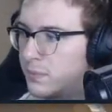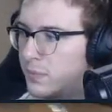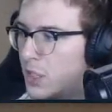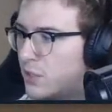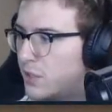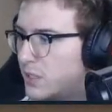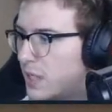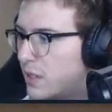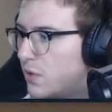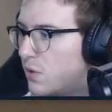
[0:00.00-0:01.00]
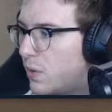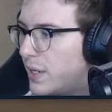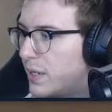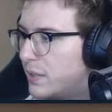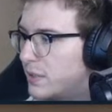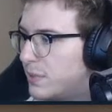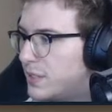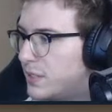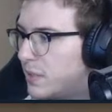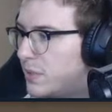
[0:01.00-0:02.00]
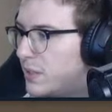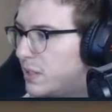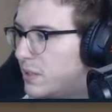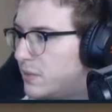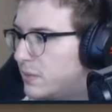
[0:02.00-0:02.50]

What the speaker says: Also, this is kind of quiet. Is my Sapien low?